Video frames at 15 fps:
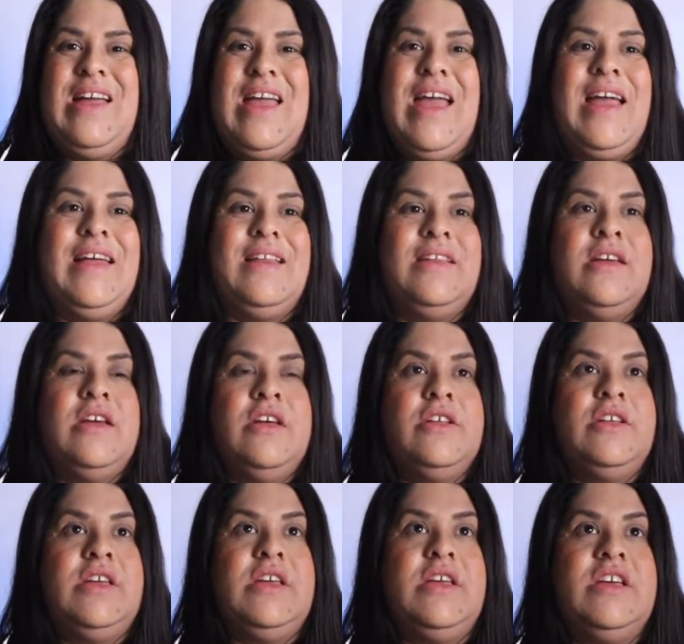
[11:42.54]
and
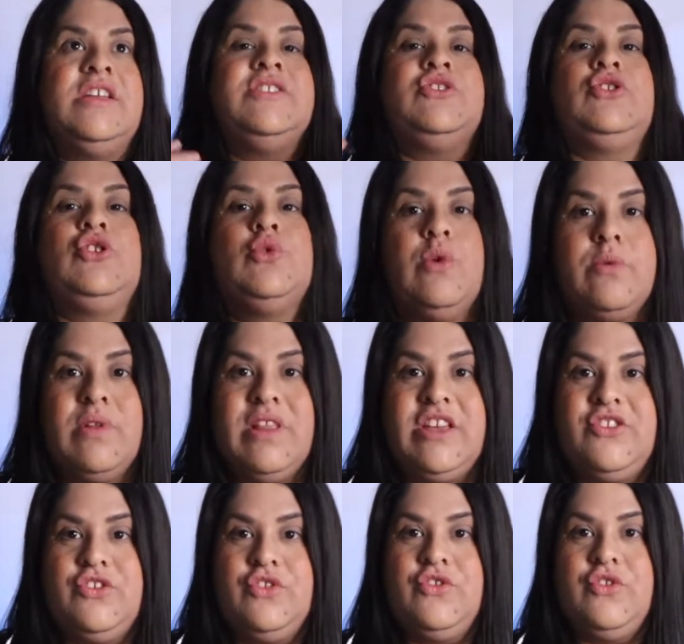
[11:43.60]
into a
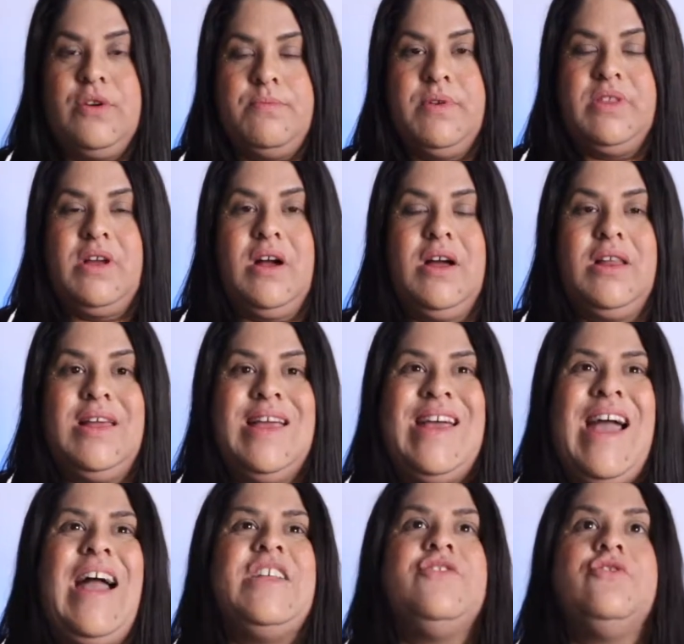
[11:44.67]
relationship with God.
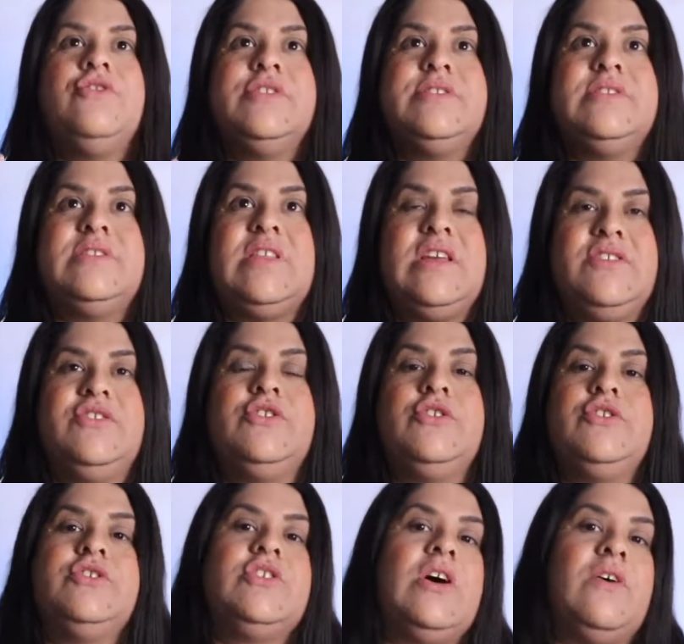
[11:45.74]
And you just think to
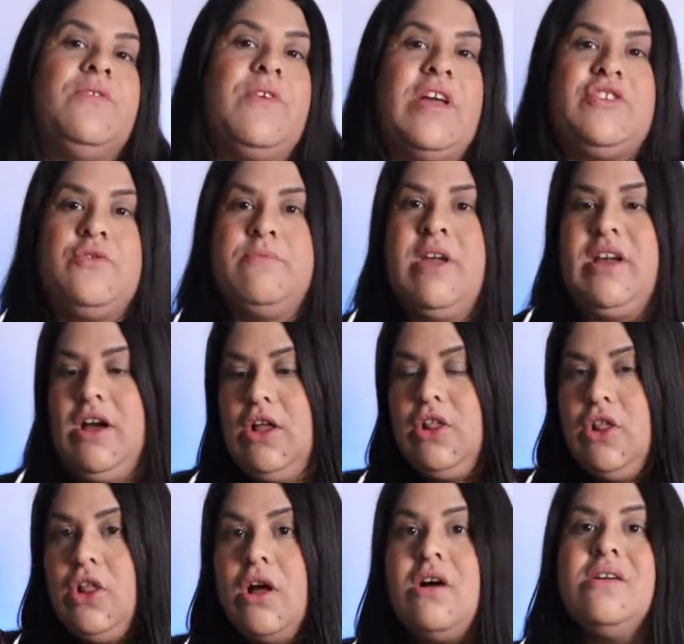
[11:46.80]
yourself and you make a
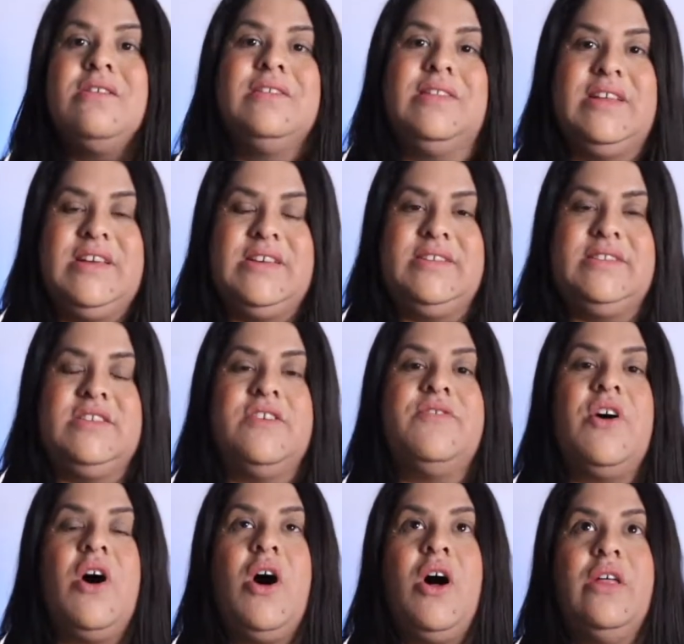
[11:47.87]
long list of
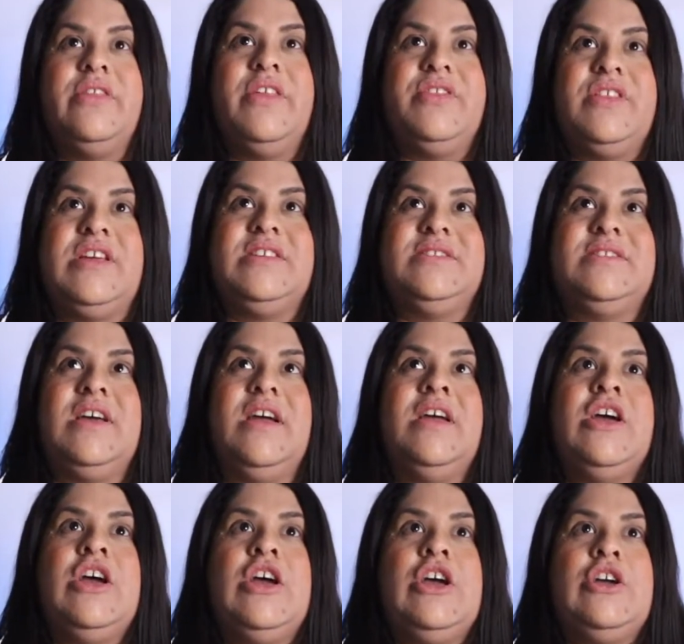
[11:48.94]
all the things
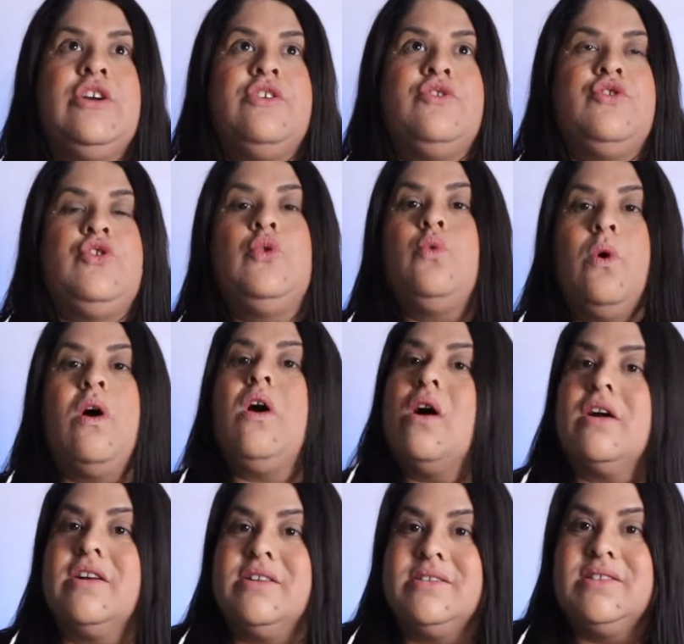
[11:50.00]
that you
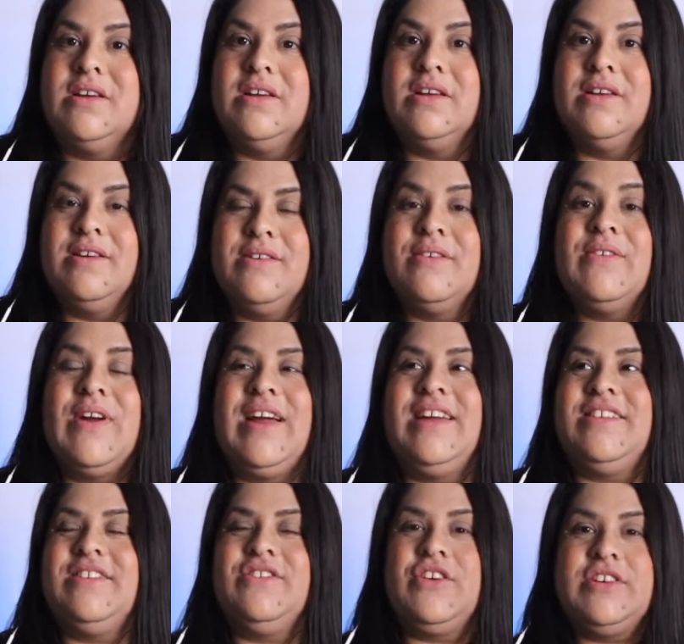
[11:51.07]
aren't,
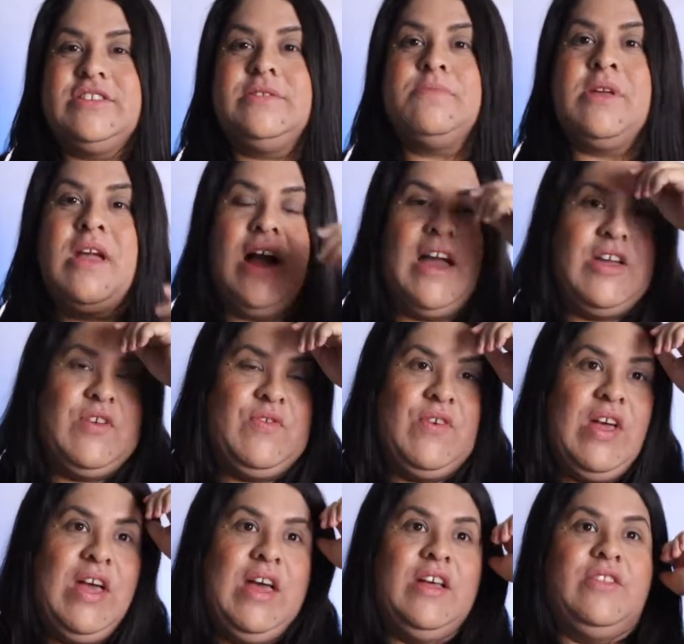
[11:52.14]
right? Trust me,
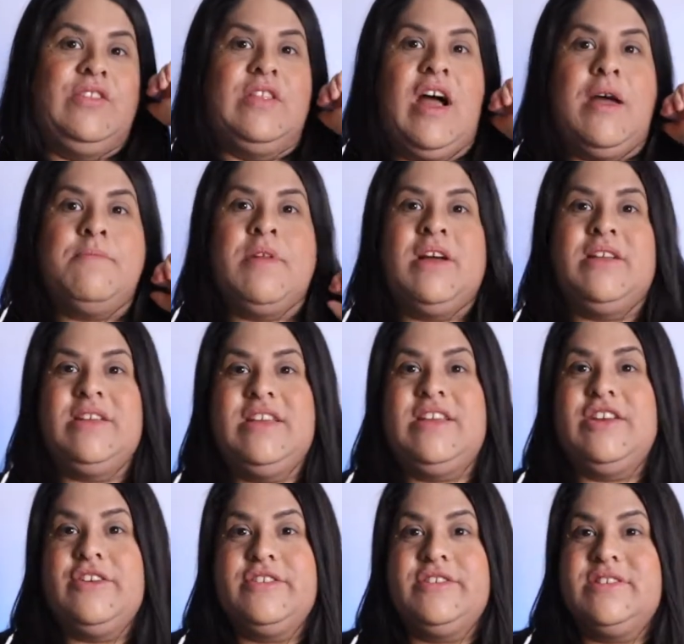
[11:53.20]
I'm not
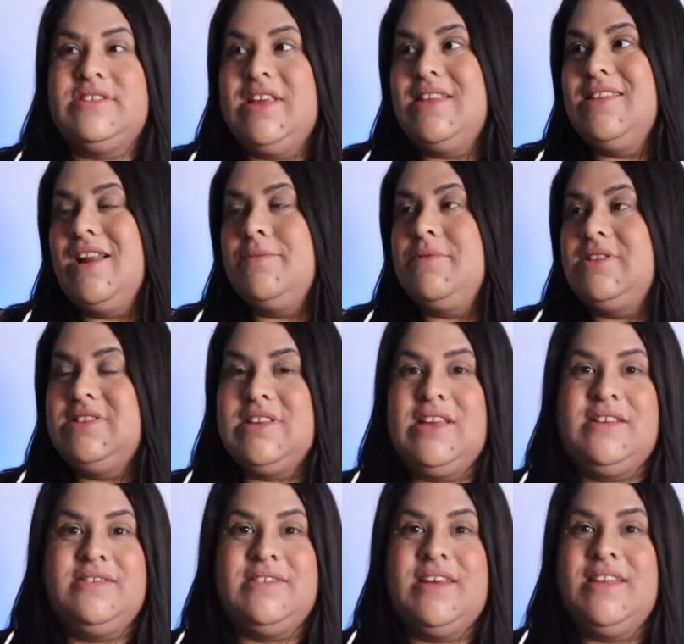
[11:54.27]
here to say that I'm a
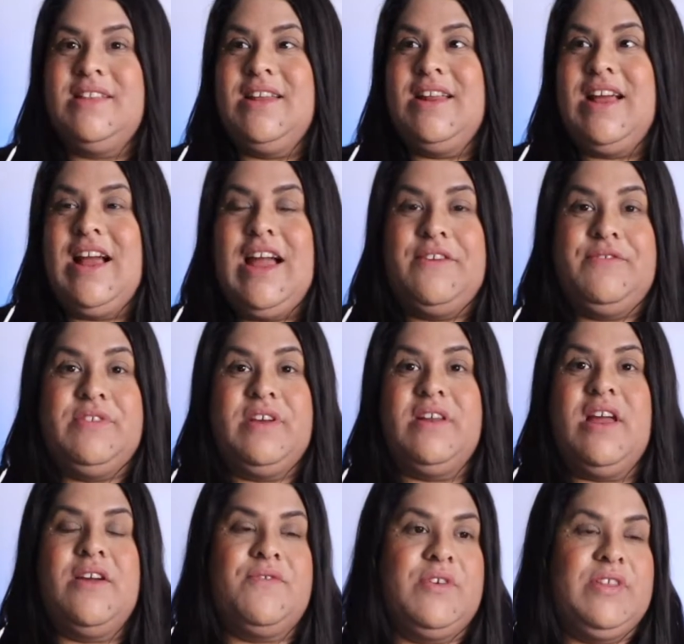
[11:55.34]
saint and that I've
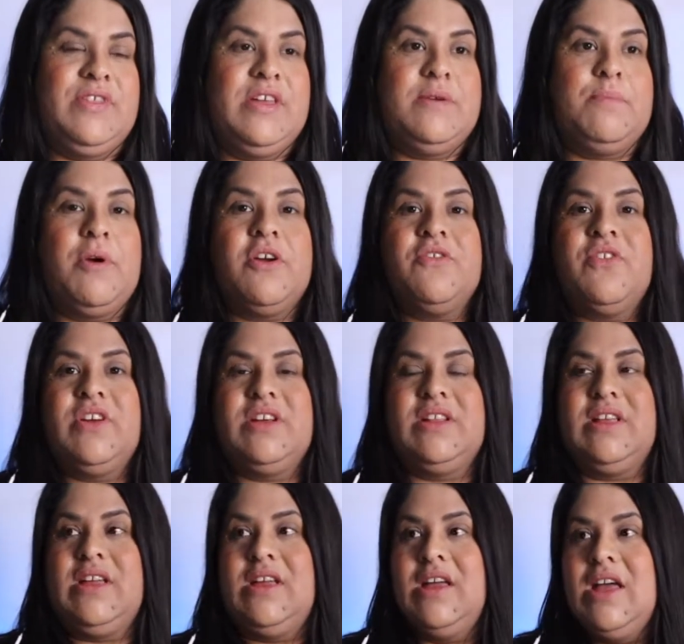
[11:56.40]
done everything
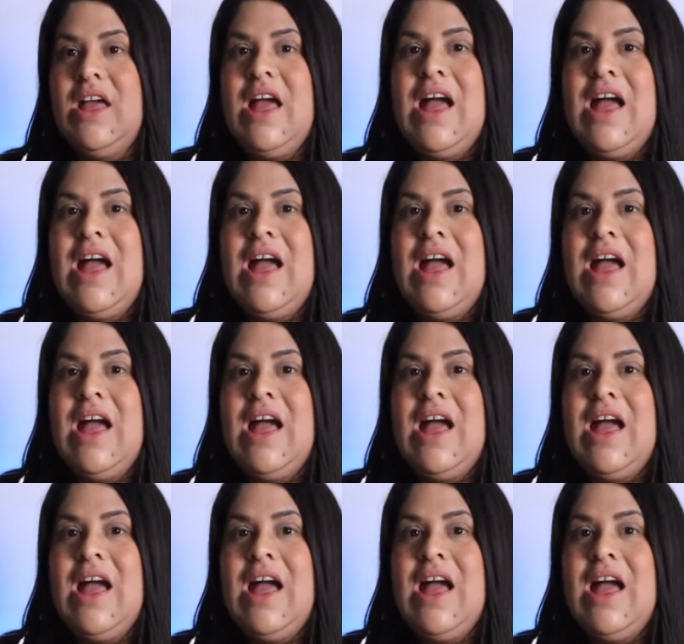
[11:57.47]
perfectly.